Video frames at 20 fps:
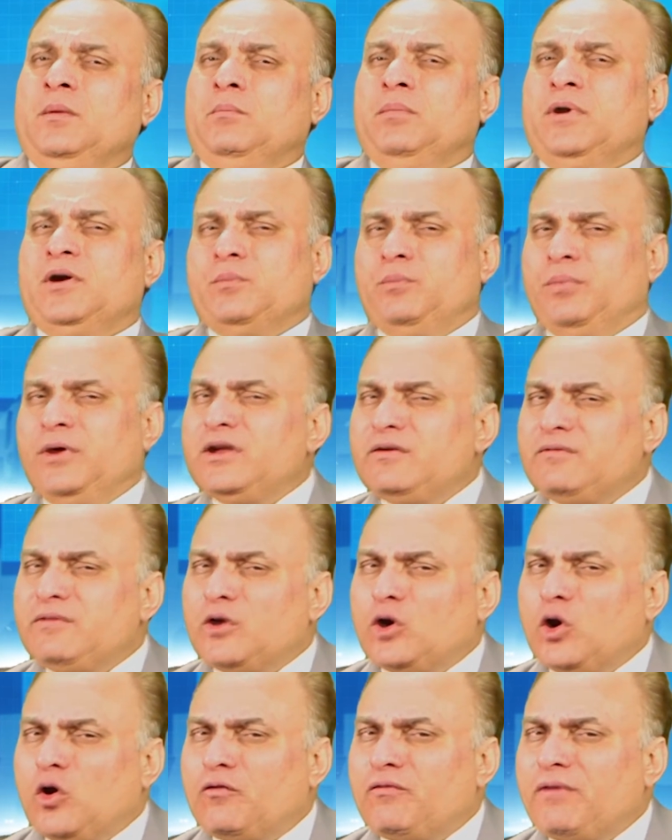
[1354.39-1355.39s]
but be
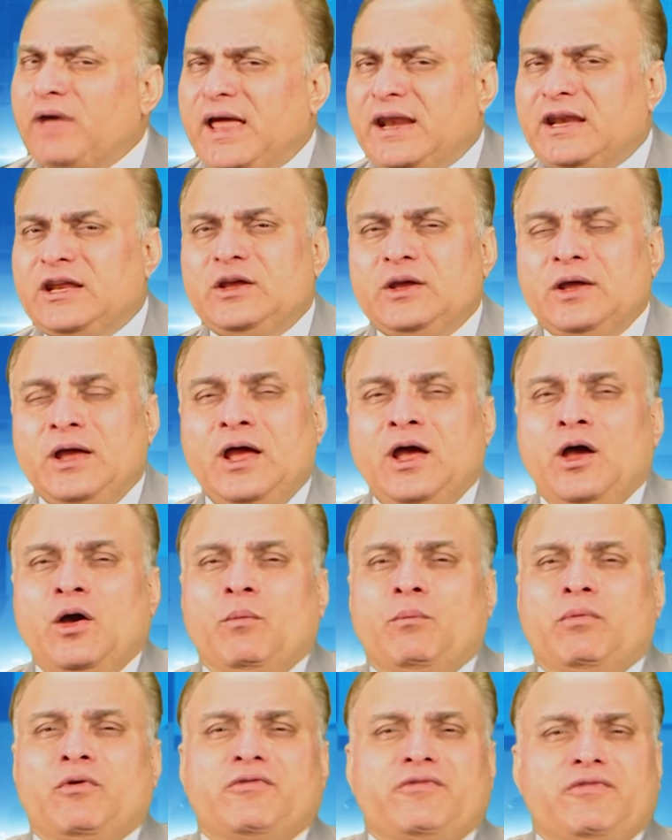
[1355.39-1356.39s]
aware of any
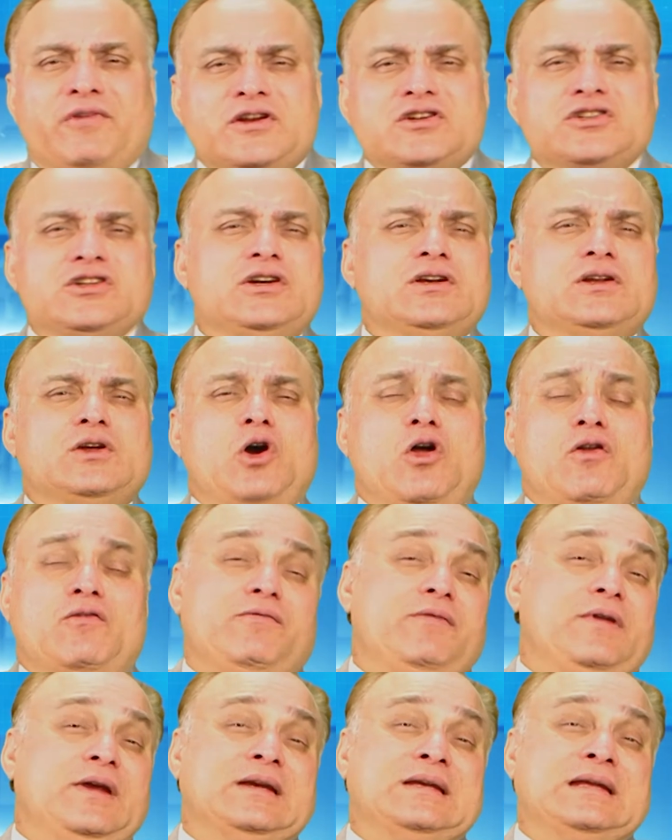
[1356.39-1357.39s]
professional
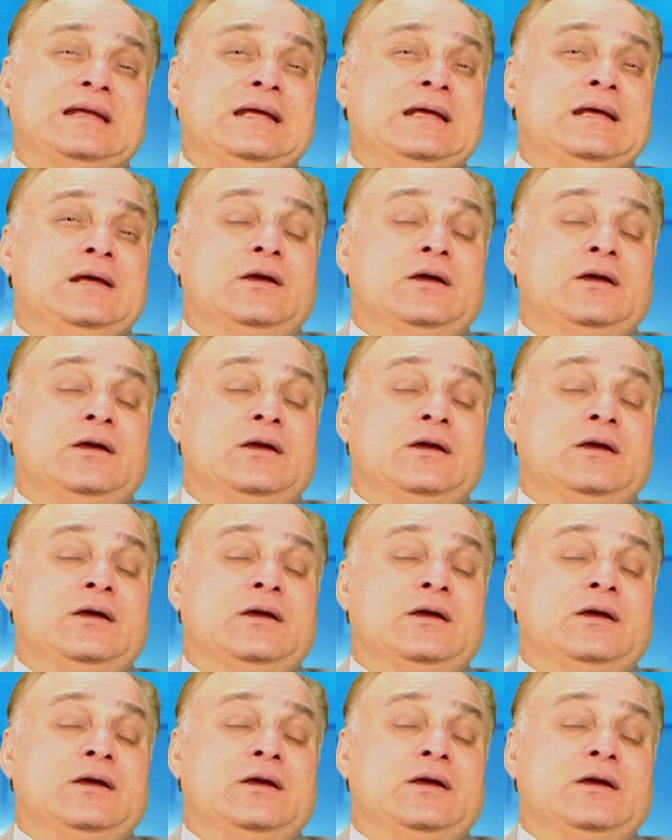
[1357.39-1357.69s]
conflict